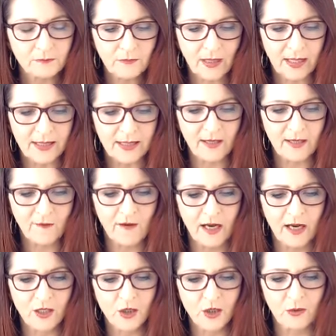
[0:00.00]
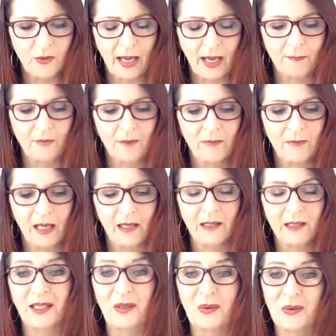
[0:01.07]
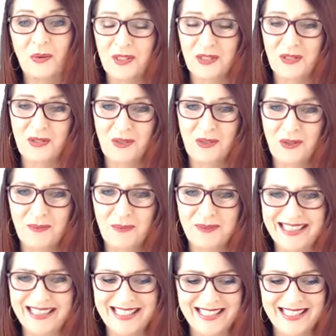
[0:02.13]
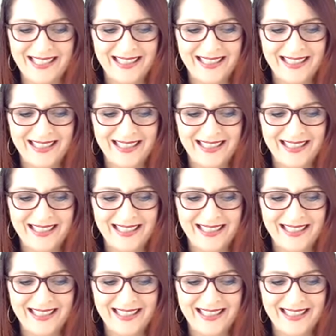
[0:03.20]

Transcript: is a functional abnormality or disturbance.